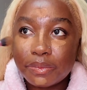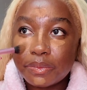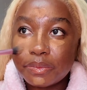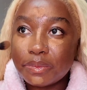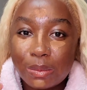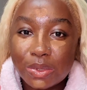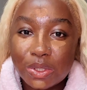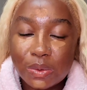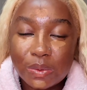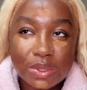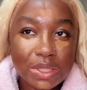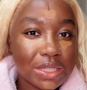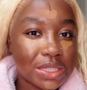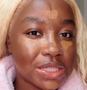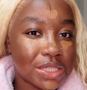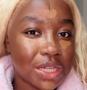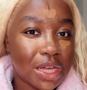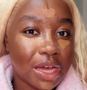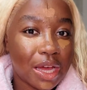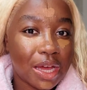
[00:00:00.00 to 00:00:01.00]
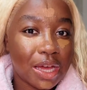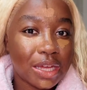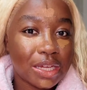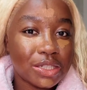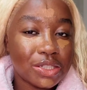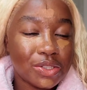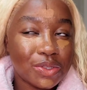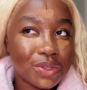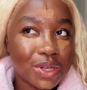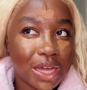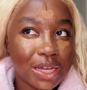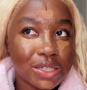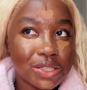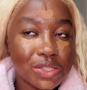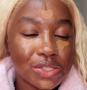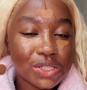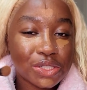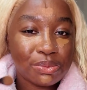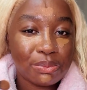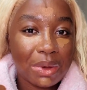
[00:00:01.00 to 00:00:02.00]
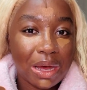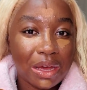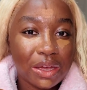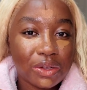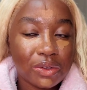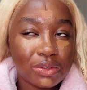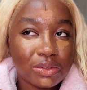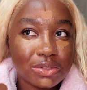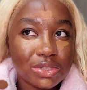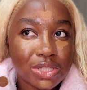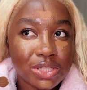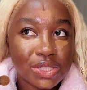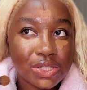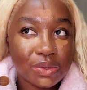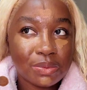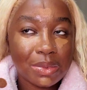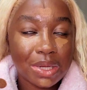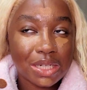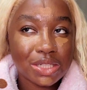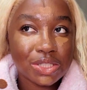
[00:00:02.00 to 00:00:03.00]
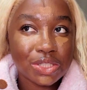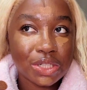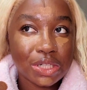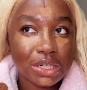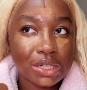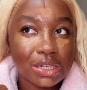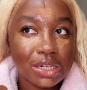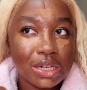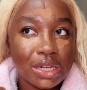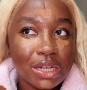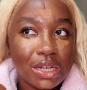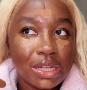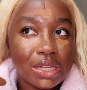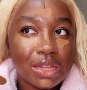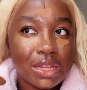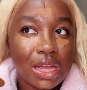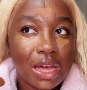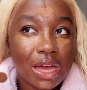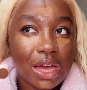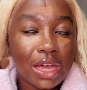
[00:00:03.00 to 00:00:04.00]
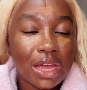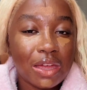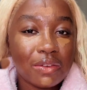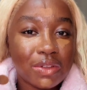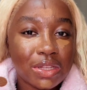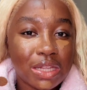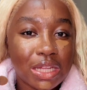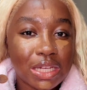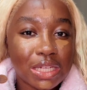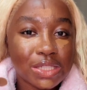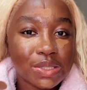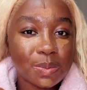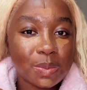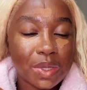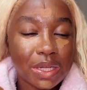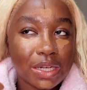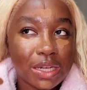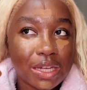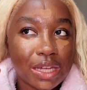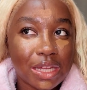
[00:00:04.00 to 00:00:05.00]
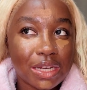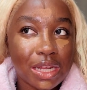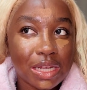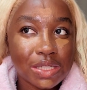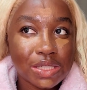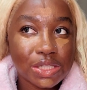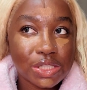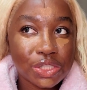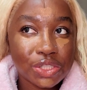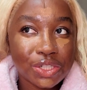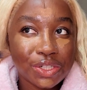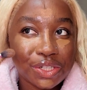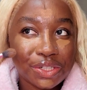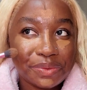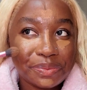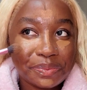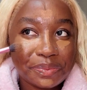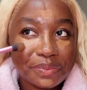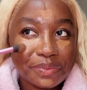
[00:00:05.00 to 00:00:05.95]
I'm doing this, I do like to smile just to make sure that everything is blending in as it should.